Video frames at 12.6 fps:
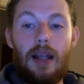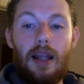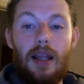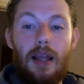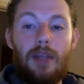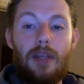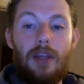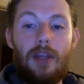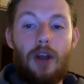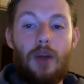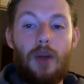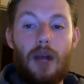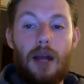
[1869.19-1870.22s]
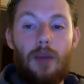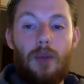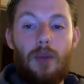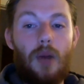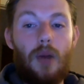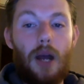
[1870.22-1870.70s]
let me know and
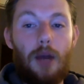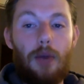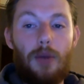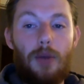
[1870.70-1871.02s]
we will help